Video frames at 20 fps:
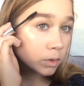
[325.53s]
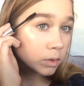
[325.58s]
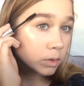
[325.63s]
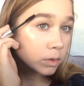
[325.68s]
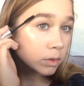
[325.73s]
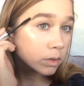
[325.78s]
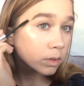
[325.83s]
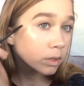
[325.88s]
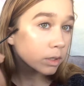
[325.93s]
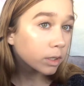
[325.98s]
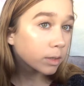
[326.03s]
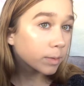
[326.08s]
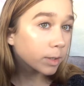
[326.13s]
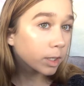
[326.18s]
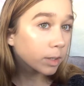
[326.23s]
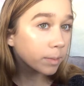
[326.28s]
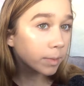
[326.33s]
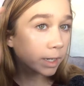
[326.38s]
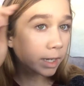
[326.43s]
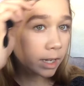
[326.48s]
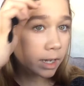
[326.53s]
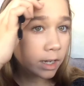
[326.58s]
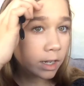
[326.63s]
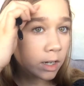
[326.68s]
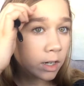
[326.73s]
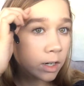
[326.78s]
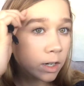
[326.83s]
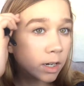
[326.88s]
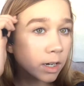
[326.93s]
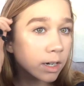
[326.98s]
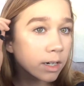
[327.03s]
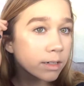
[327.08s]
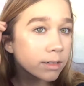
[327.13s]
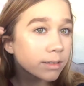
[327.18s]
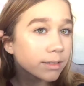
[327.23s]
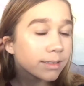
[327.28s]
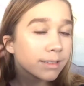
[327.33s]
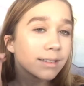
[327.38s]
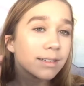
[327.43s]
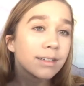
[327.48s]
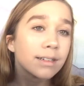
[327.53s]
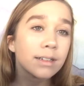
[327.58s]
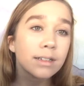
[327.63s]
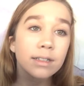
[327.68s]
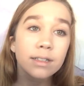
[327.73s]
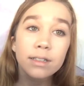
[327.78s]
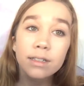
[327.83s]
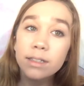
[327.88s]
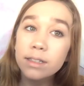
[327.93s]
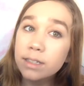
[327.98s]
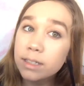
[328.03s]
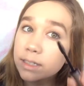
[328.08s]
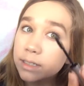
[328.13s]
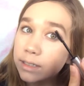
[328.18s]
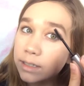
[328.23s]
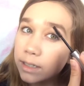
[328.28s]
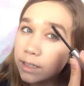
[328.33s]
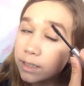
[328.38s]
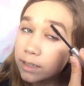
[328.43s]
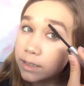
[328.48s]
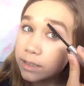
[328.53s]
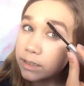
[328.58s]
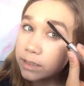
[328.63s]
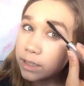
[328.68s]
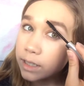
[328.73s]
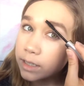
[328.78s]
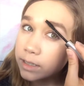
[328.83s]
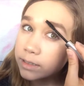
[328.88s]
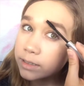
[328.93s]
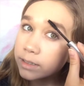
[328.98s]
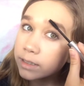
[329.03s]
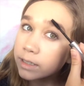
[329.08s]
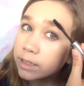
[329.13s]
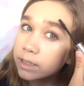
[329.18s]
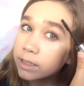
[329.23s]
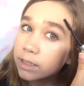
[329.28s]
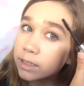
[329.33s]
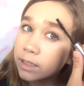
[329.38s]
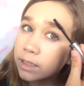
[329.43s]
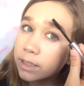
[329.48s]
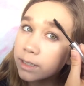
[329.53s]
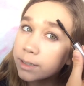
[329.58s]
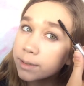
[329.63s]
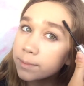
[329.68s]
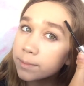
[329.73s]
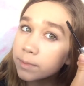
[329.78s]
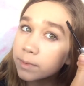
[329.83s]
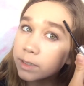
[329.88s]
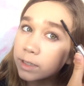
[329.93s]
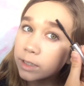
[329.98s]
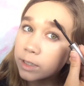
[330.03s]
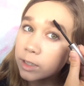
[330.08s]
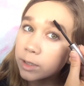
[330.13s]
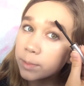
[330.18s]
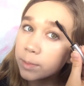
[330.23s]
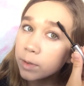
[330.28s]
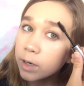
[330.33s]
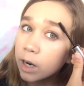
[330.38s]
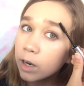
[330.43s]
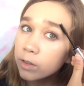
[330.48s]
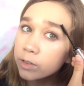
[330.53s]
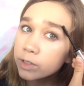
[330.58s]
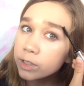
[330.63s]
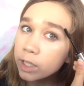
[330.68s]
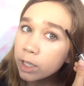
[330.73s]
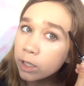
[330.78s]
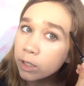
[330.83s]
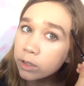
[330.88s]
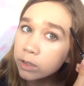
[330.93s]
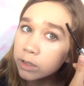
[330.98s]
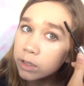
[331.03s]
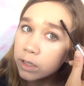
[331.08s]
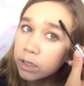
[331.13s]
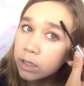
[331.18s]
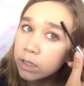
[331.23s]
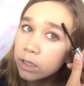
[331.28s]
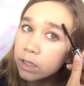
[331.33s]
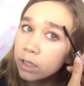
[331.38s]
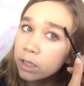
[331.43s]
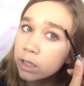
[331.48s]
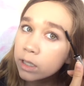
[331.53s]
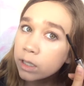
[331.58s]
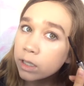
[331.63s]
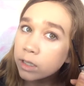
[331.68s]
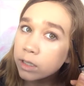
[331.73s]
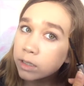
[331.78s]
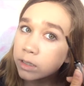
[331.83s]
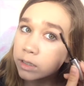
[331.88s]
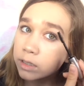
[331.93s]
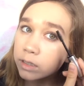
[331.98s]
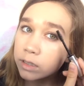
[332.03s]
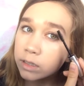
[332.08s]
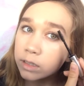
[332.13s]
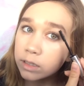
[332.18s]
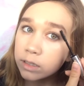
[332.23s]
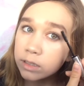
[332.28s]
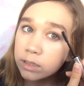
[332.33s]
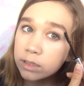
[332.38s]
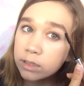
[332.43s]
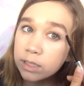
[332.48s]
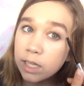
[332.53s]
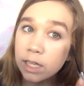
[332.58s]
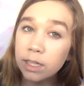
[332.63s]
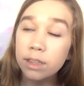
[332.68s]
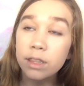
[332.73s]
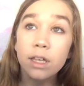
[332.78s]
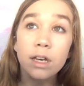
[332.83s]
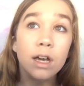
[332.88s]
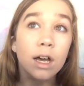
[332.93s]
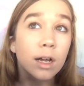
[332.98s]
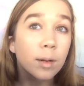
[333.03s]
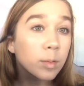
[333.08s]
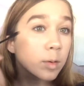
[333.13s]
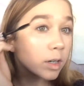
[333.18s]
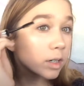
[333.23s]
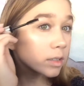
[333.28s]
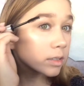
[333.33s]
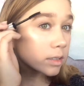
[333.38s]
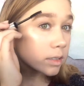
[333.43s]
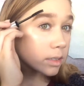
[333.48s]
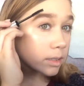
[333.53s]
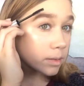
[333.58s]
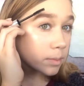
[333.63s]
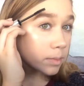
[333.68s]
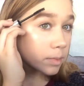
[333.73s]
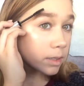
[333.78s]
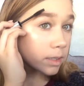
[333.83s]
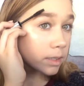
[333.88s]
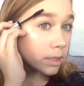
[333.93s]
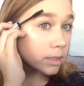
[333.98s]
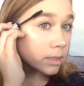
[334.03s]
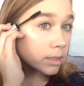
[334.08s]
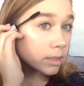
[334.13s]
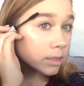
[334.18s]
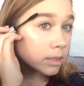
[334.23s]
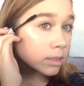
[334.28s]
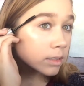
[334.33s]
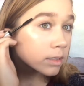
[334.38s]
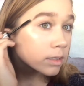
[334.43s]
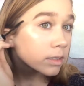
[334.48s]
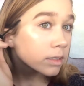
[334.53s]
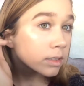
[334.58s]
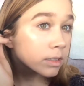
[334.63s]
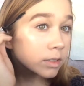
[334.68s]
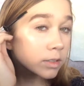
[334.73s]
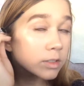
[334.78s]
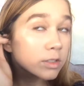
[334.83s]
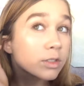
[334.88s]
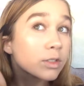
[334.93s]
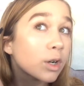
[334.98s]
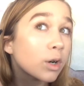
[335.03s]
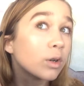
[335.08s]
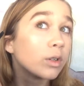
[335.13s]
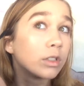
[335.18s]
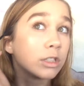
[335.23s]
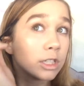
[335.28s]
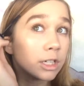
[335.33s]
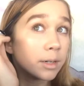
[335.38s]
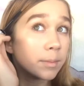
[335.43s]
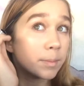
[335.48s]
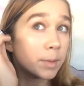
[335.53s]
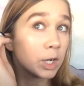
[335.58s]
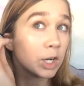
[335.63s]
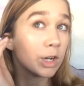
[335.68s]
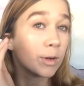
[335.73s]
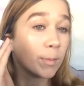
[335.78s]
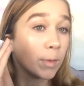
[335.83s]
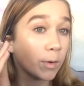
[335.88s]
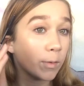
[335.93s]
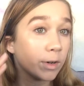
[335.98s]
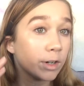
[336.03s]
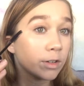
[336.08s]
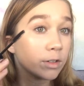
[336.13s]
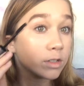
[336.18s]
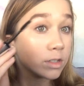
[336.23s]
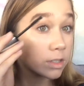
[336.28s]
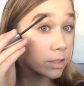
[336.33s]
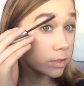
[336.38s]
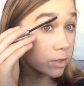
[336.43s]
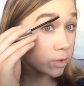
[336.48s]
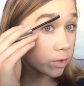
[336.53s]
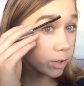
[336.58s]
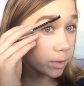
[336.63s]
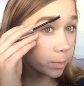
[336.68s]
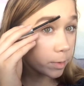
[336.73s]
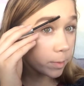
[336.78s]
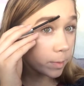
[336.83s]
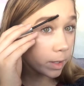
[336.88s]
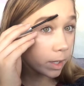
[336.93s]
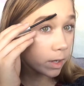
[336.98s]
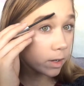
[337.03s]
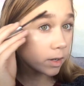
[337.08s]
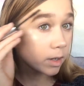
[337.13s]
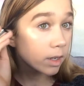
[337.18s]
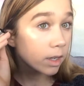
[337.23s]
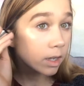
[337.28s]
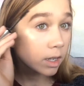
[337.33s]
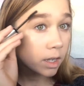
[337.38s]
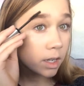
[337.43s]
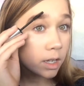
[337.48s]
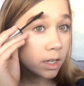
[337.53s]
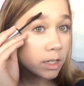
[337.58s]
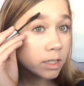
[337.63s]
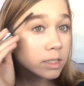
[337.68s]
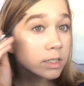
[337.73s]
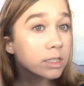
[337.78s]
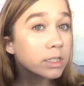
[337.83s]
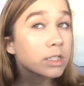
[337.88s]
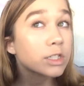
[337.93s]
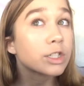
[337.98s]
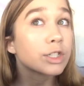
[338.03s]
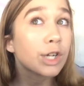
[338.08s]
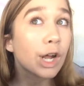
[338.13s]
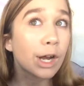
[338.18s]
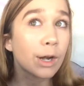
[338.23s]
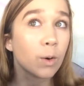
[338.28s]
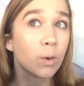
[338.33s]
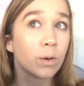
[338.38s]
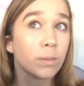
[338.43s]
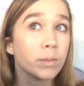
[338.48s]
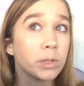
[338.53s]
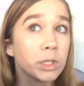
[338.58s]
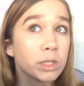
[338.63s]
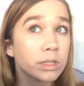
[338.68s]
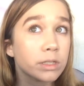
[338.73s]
my god, my hair. This Anastasia clear brow gel to set the eyebrows in place. There's totally a bug on my window. It's creeping me out. Ginormous.